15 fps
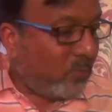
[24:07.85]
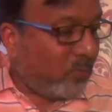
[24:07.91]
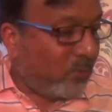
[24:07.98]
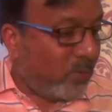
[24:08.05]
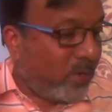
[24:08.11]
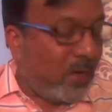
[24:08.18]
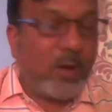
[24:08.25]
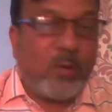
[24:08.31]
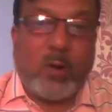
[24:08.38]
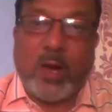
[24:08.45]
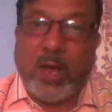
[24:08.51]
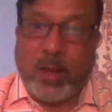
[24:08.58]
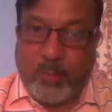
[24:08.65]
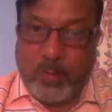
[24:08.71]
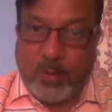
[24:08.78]
here
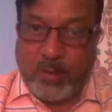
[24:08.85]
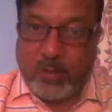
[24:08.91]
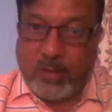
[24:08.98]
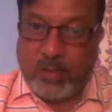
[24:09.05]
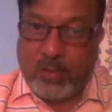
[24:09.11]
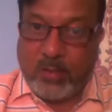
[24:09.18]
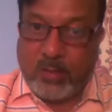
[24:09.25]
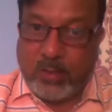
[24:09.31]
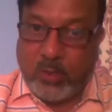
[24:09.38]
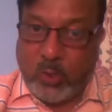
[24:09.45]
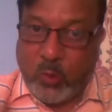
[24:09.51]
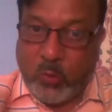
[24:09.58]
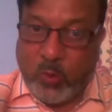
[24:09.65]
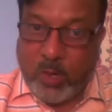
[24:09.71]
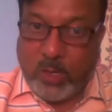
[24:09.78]
what happened,
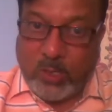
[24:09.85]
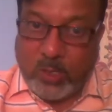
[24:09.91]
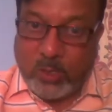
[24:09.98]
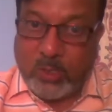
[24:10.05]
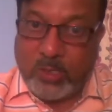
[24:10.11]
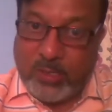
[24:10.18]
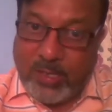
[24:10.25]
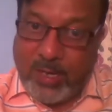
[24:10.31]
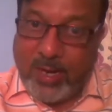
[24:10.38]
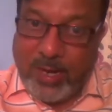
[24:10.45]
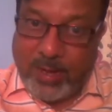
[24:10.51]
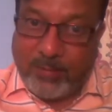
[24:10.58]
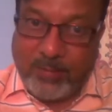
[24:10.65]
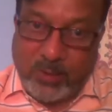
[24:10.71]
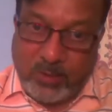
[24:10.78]
you worked on the 3
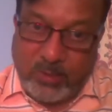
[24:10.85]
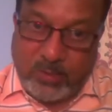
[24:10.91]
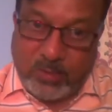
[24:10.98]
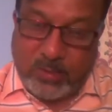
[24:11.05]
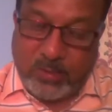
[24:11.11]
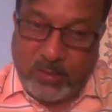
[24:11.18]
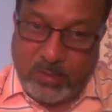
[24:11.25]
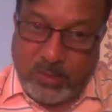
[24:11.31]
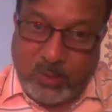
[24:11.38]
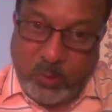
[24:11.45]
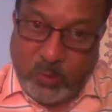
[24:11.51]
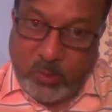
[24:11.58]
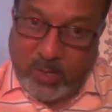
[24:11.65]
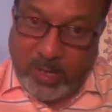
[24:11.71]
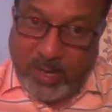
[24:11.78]
levels.
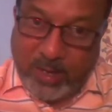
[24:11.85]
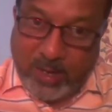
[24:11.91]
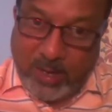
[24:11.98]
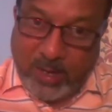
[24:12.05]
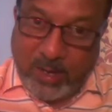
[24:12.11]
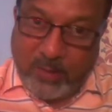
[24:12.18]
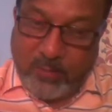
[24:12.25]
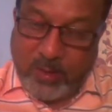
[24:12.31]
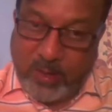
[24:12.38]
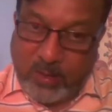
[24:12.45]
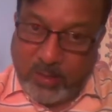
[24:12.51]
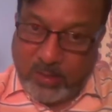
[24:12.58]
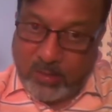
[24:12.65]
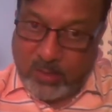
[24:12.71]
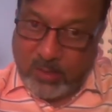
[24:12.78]
You created an
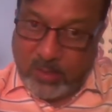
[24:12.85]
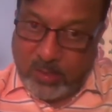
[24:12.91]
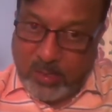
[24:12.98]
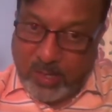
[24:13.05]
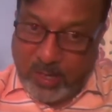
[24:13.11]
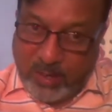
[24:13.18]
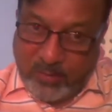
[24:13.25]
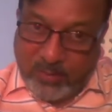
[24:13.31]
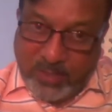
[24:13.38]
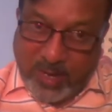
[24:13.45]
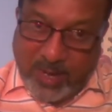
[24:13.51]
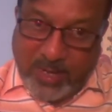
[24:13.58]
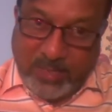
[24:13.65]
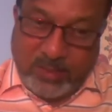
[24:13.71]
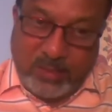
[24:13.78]
awareness,
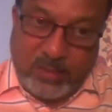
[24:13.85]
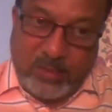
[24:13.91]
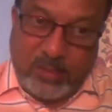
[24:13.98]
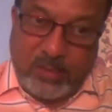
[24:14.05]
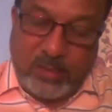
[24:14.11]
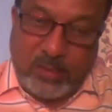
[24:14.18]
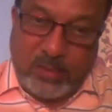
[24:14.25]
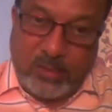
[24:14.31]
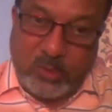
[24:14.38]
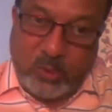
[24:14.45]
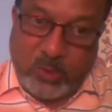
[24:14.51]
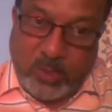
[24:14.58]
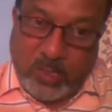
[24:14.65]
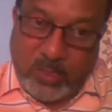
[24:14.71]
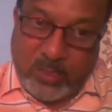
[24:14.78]
individualized
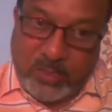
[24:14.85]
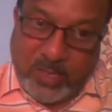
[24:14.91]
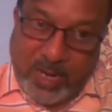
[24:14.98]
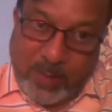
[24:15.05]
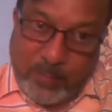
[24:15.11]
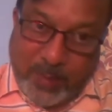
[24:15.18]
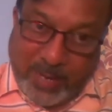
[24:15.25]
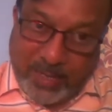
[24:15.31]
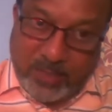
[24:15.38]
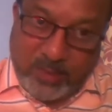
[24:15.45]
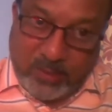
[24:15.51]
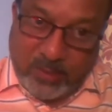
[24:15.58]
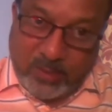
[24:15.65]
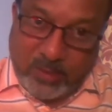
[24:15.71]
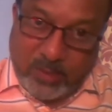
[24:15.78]
so that the child
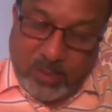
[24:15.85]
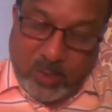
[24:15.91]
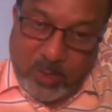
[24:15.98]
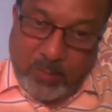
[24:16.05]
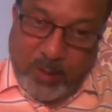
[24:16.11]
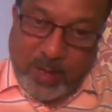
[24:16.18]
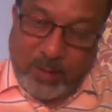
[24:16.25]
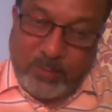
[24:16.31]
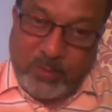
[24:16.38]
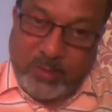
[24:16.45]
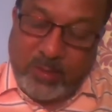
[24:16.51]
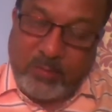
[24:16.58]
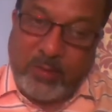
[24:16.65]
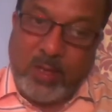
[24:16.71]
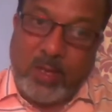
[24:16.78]
practices it all by
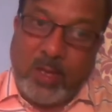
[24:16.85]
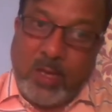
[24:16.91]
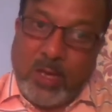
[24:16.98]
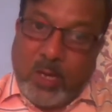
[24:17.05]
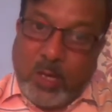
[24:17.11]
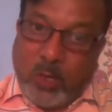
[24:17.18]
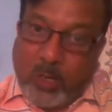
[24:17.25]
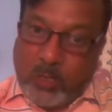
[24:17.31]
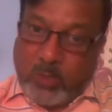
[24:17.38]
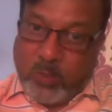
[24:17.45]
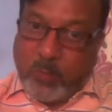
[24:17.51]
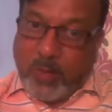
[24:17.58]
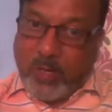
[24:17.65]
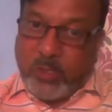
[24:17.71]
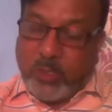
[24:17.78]
himself. He also
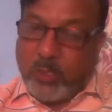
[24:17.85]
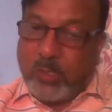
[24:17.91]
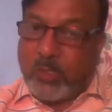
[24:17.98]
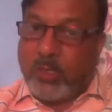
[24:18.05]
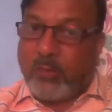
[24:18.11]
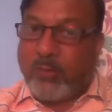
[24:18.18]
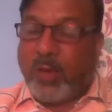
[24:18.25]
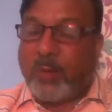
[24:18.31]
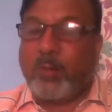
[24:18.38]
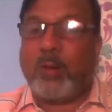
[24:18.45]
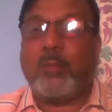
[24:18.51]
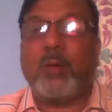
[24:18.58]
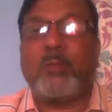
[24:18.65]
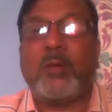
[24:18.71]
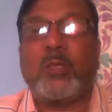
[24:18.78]
made sure that the family
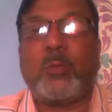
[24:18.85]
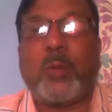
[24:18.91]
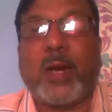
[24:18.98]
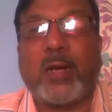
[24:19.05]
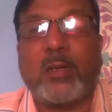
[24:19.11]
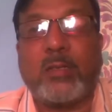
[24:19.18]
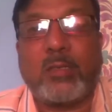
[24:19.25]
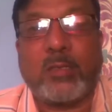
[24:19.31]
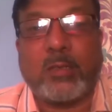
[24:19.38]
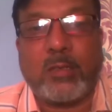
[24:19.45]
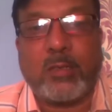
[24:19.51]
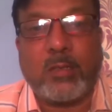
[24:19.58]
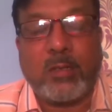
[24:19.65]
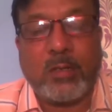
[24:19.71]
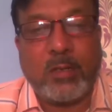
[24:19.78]
members practice
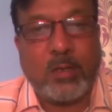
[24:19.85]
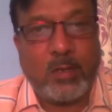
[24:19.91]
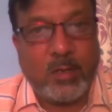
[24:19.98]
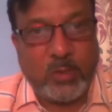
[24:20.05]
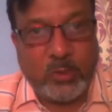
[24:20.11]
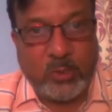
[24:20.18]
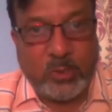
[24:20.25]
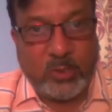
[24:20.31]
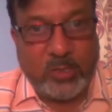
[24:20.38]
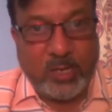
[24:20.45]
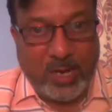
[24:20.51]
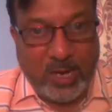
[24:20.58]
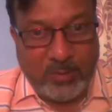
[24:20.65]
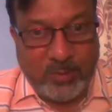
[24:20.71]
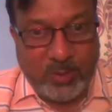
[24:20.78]
it. So the
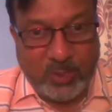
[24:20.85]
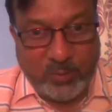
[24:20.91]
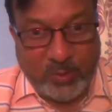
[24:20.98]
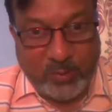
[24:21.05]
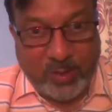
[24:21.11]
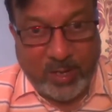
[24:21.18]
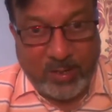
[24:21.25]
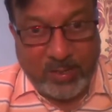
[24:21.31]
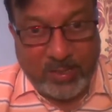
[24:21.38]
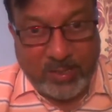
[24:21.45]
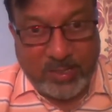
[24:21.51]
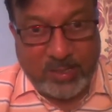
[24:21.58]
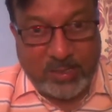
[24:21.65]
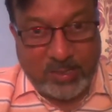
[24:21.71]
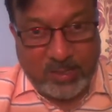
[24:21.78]
3 levels which we had
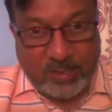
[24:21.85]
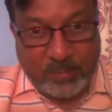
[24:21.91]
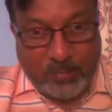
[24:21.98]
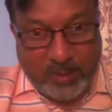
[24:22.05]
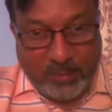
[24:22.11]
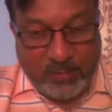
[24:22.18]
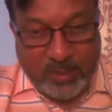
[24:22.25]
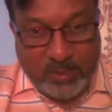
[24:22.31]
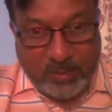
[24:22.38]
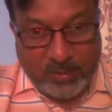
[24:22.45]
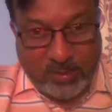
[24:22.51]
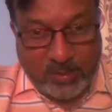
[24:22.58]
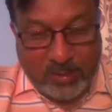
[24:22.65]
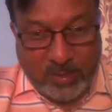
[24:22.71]
discussed in the previous